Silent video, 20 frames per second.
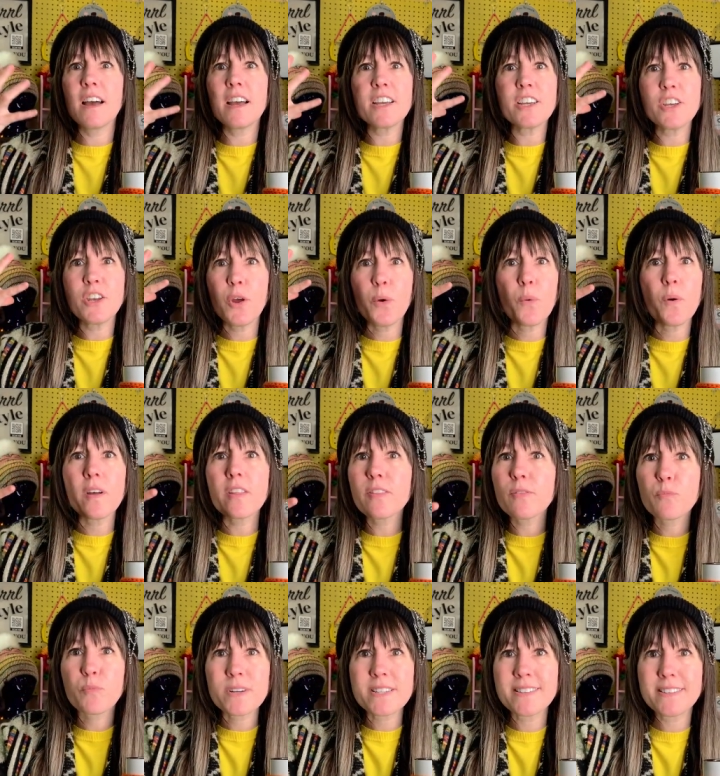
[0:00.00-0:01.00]
you know,
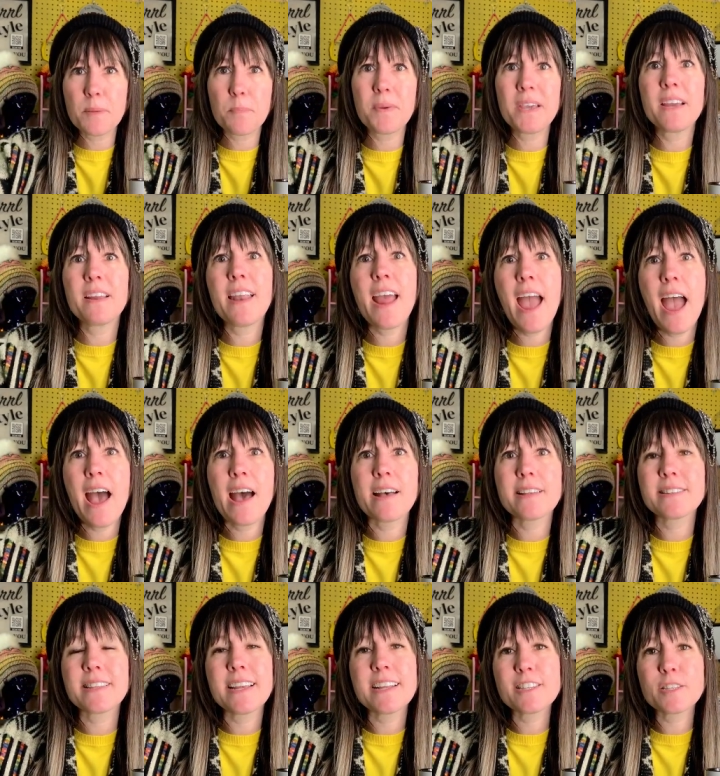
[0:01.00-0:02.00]
recipient
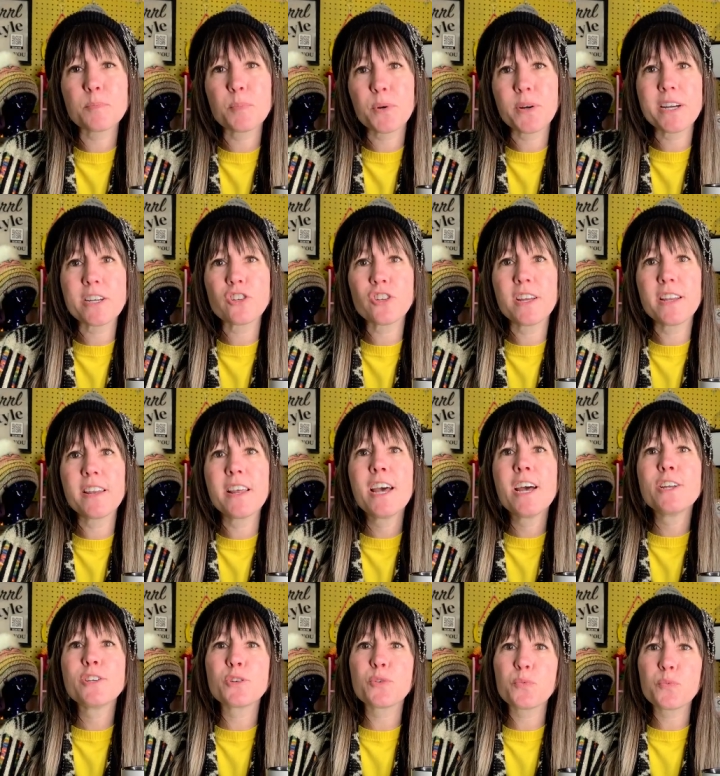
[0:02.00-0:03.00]
as inspiration
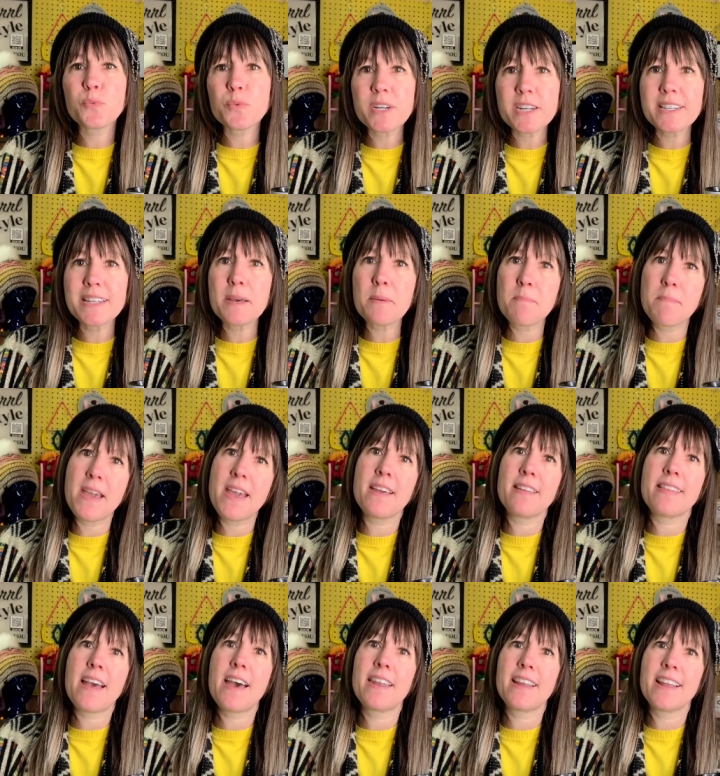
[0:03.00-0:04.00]
to really
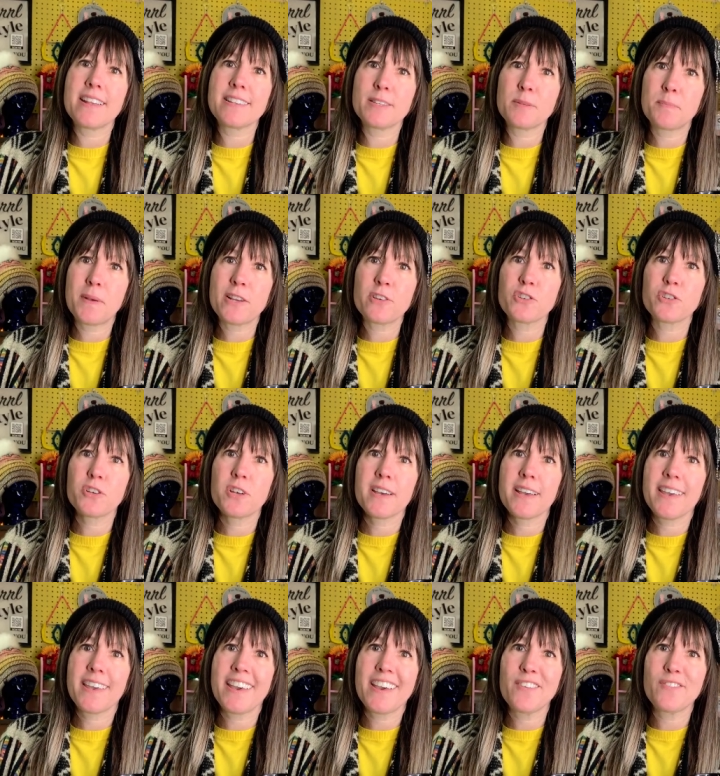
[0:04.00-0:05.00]
make that a special
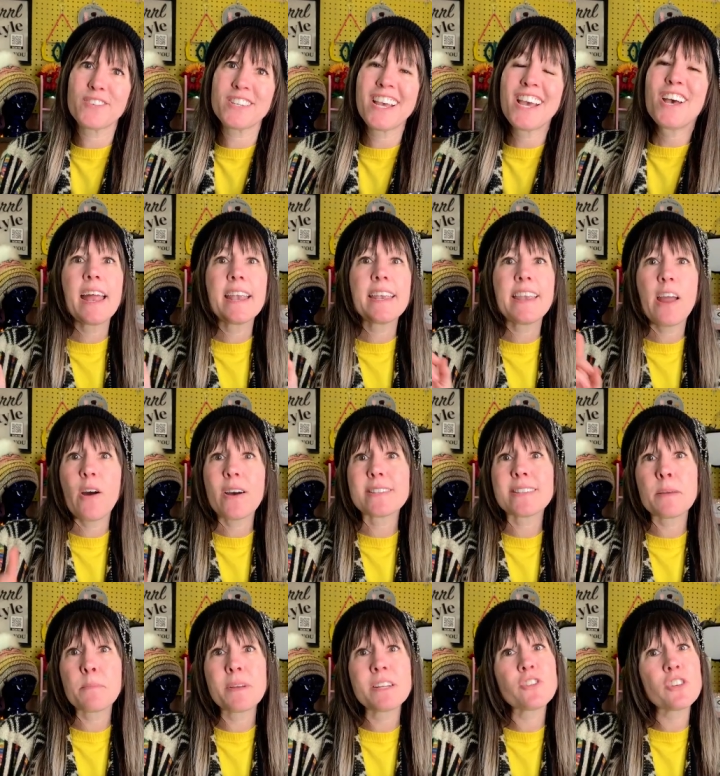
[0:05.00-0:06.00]
gift. Now, as
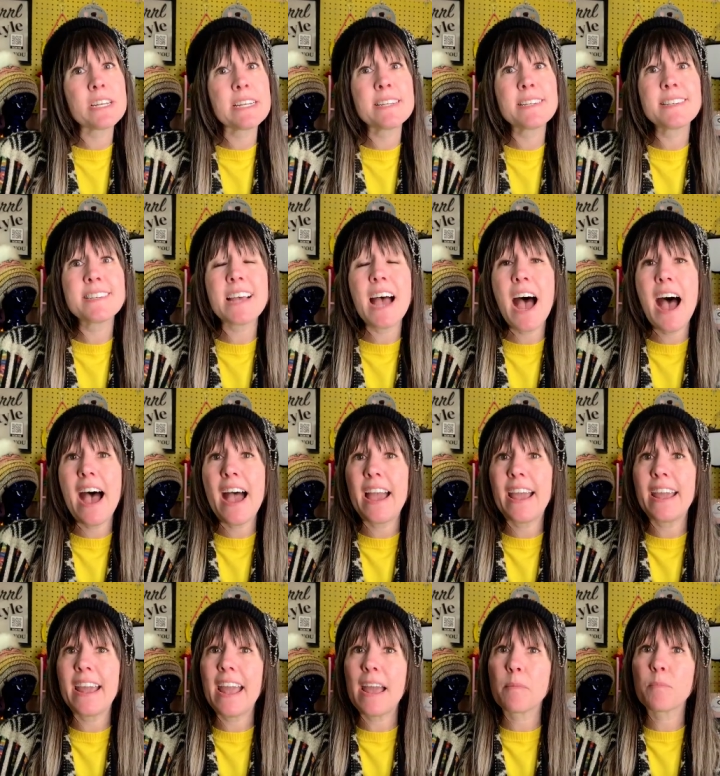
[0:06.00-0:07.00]
I mentioned,
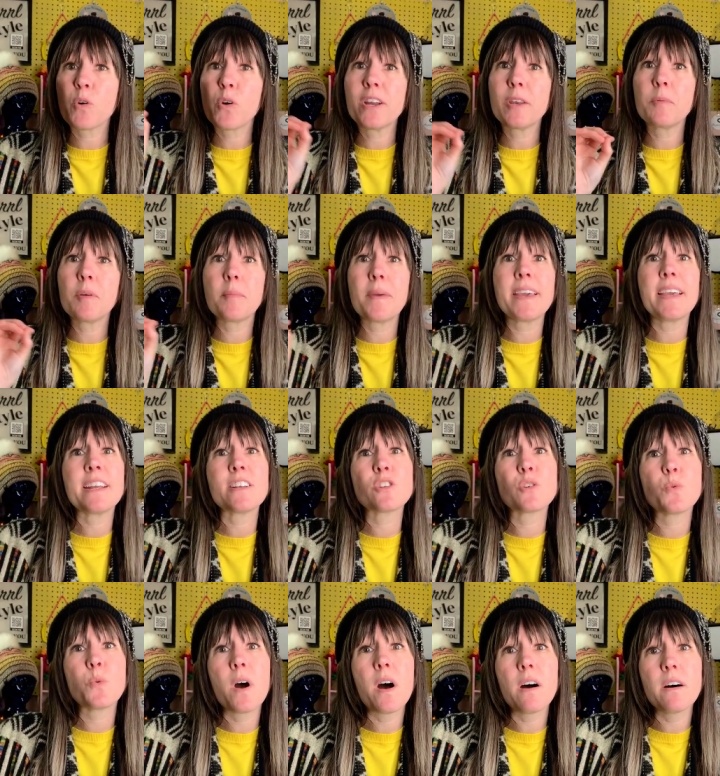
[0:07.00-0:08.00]
I am going to be making
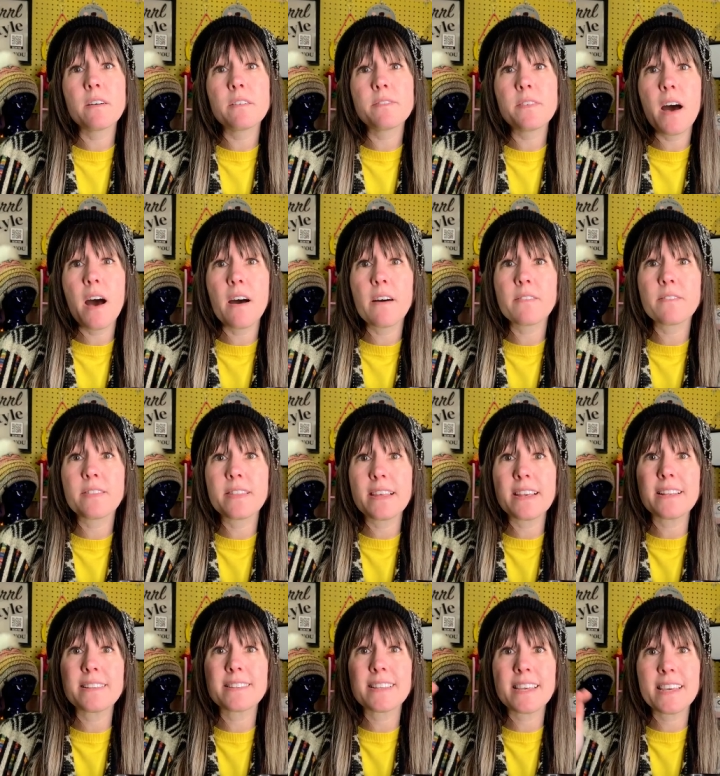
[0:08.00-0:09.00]
12 of
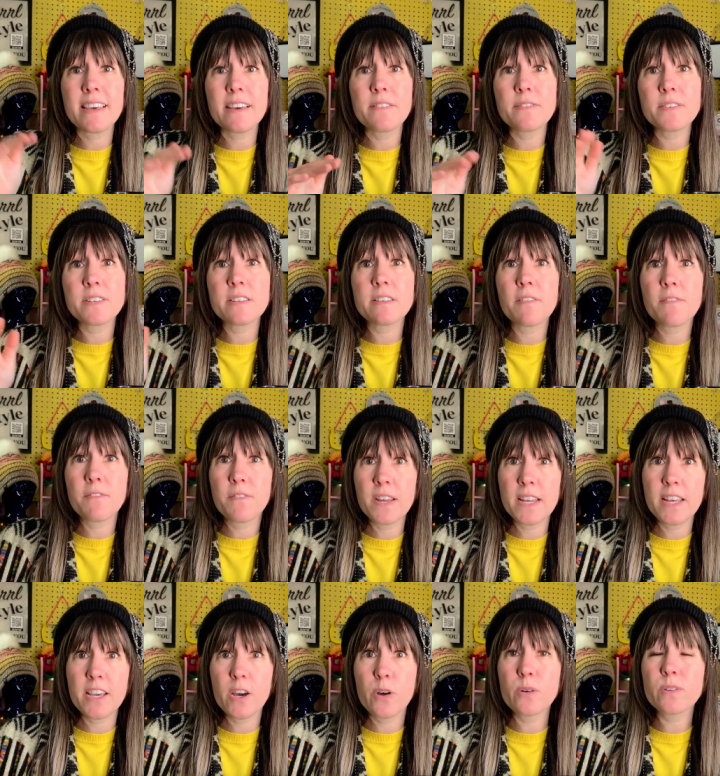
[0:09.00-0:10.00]
these gift
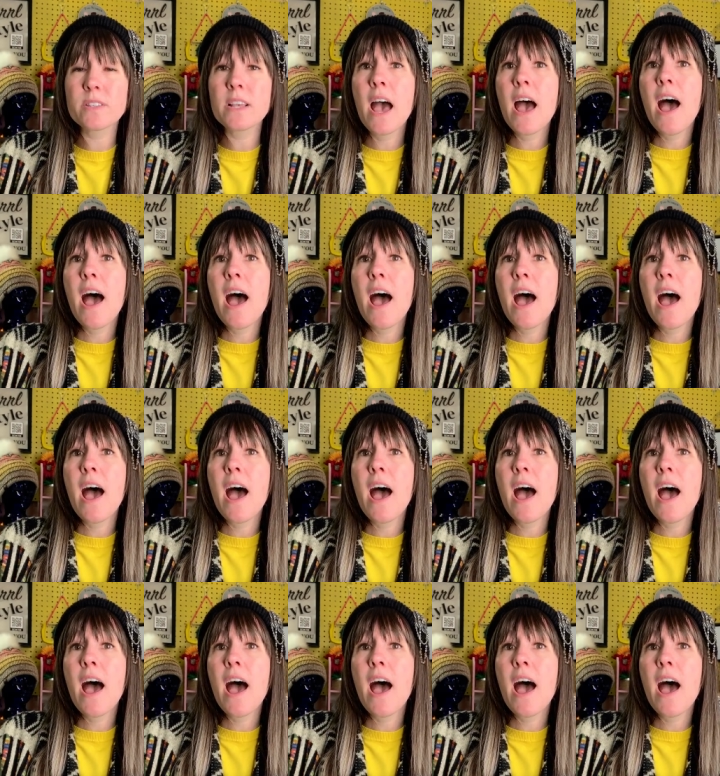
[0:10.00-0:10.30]
videos.